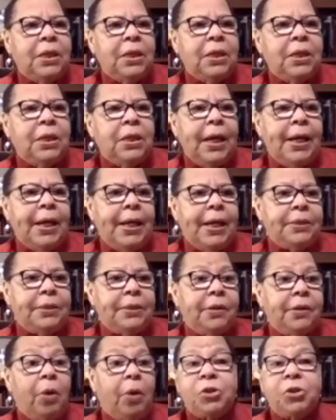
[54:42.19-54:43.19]
and
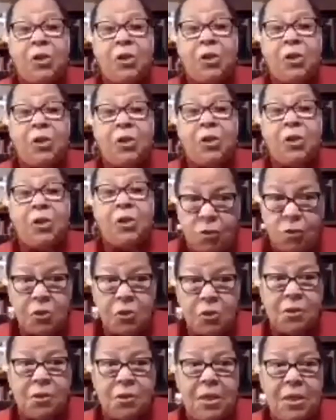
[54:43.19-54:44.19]
there were
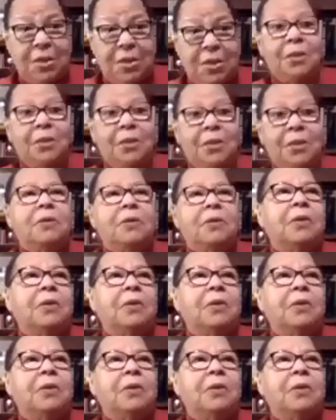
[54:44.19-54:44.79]
changes in it.